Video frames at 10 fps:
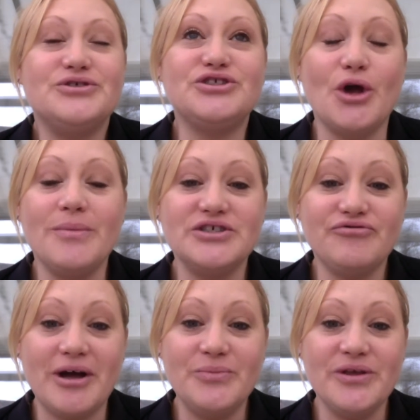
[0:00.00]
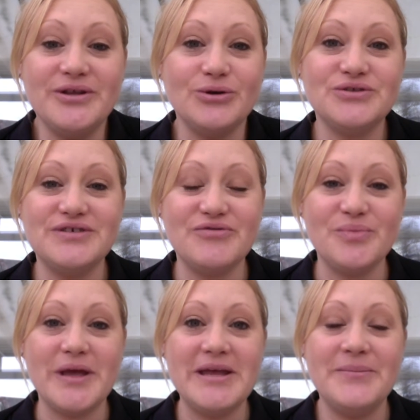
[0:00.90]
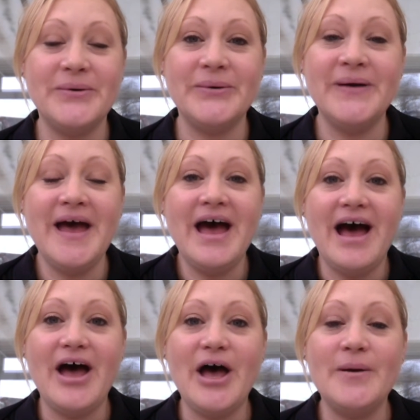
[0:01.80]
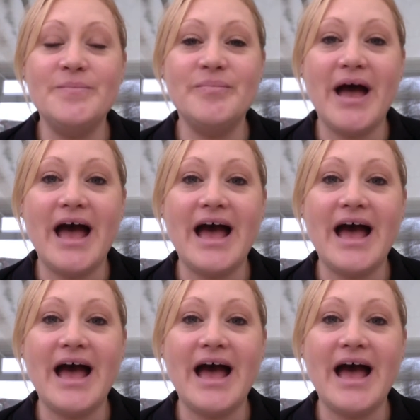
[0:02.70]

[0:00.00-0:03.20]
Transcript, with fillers: so much fun with lots of different people um,